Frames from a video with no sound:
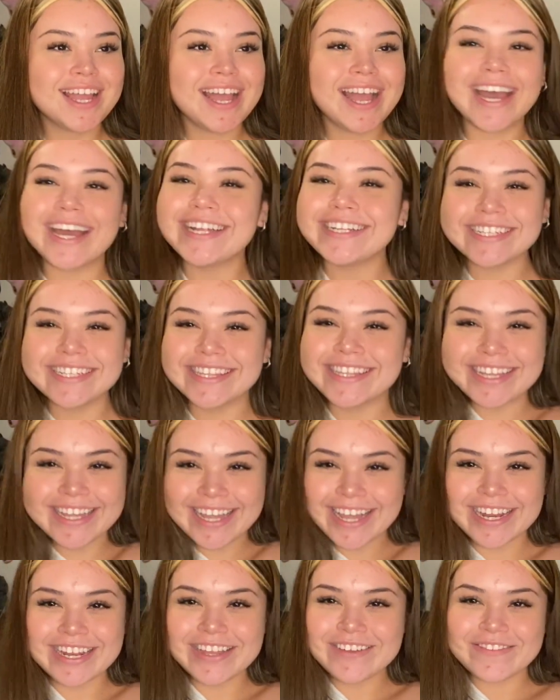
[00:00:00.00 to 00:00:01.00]
I didn't think
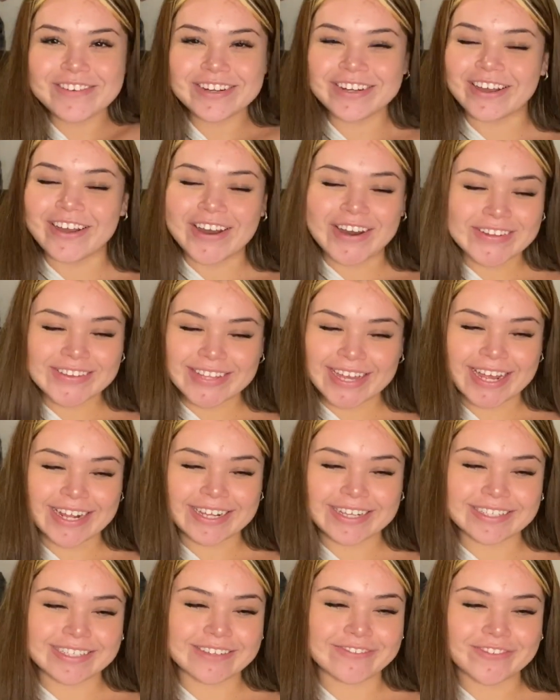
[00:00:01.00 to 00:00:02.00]
anyone got that
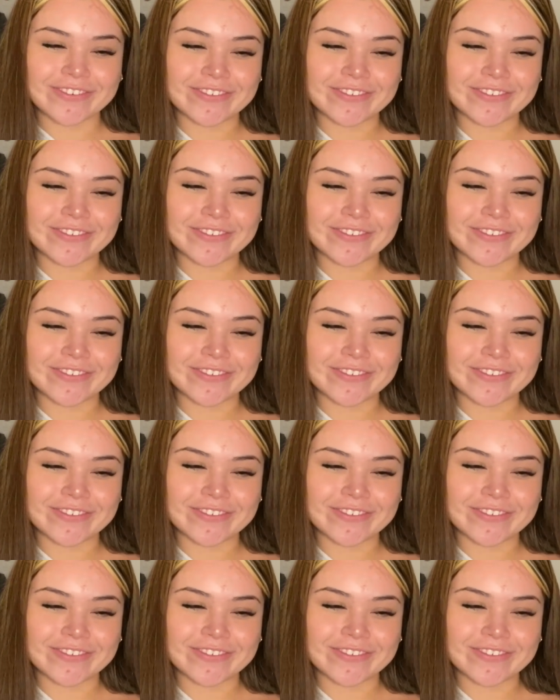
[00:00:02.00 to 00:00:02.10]
because